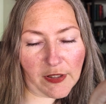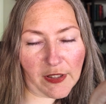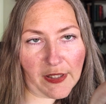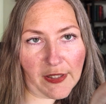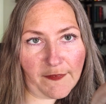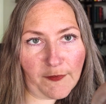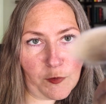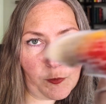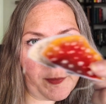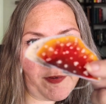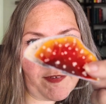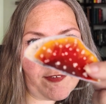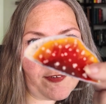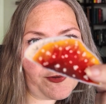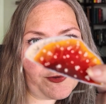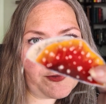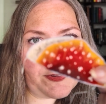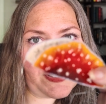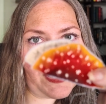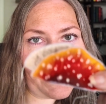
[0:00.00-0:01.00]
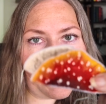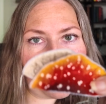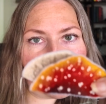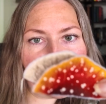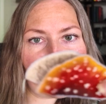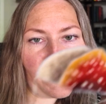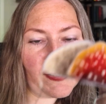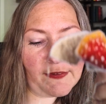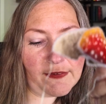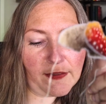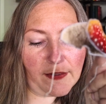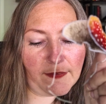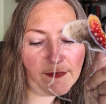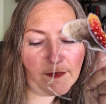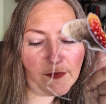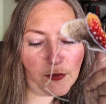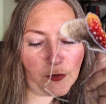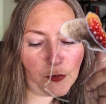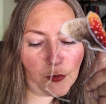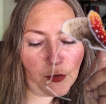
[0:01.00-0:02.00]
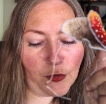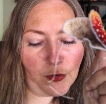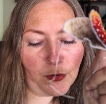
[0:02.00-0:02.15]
and they'll be sewed together, and then